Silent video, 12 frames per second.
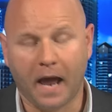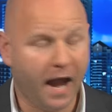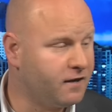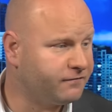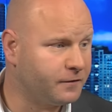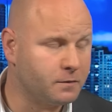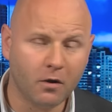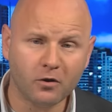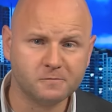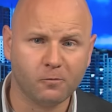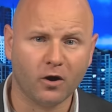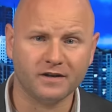And for the
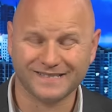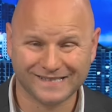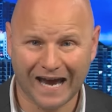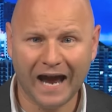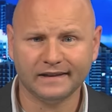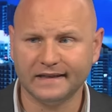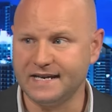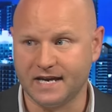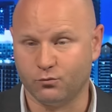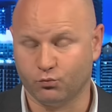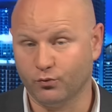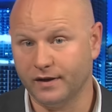most part, sadly,
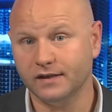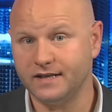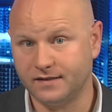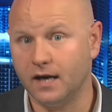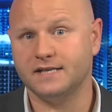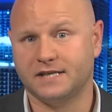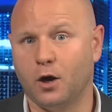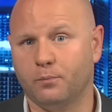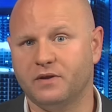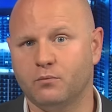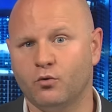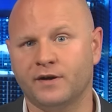it really does
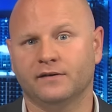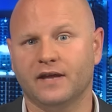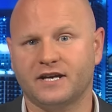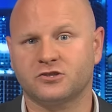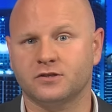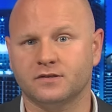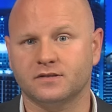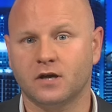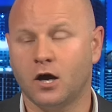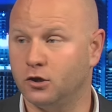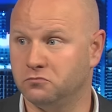help them win elections.